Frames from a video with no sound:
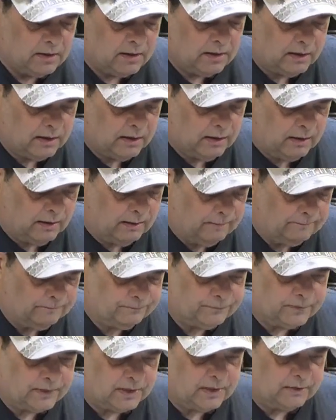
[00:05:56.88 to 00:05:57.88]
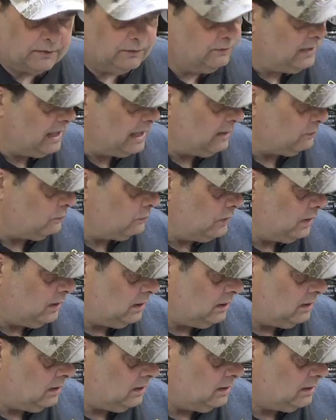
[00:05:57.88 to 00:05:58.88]
That
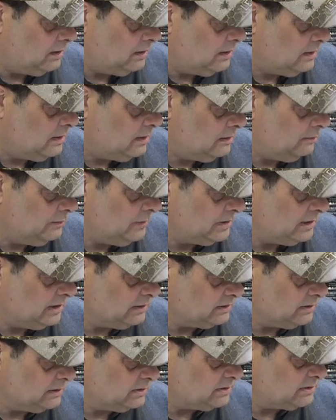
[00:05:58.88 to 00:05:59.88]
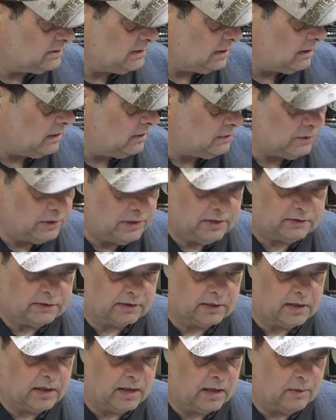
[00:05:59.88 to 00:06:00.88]
will, let me get this set underneath the
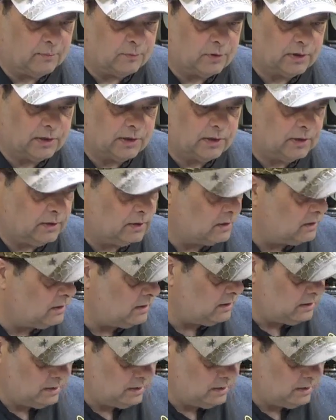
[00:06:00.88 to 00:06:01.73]
camera here.